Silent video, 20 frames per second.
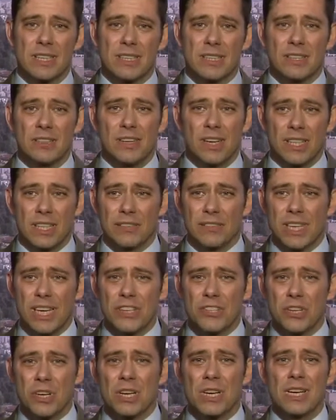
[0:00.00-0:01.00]
in the line of
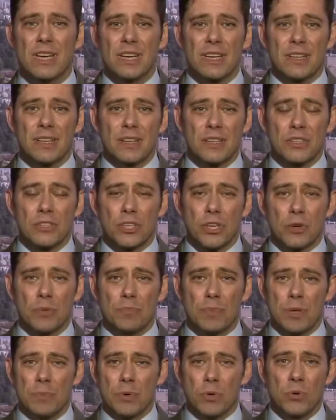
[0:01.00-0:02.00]
danger. So
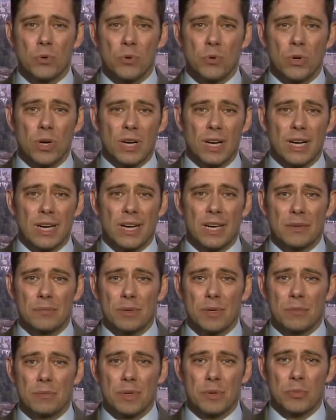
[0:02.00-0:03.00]
people
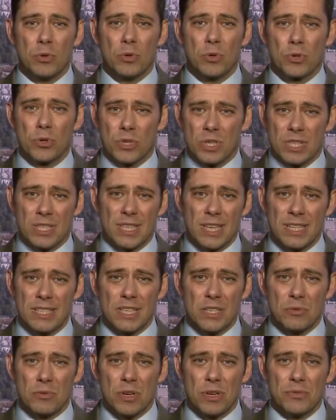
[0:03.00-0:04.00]
who criticize
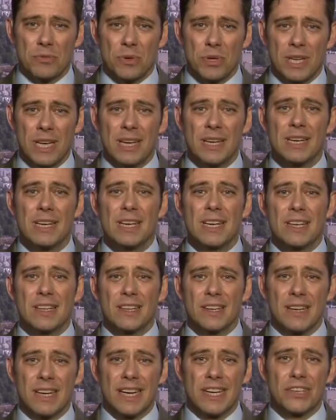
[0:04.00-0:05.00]
Israel for that,
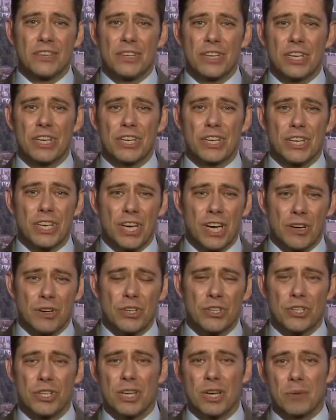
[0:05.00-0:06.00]
they're actually
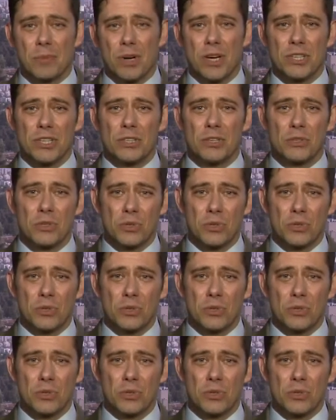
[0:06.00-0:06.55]
encouraging Hamas to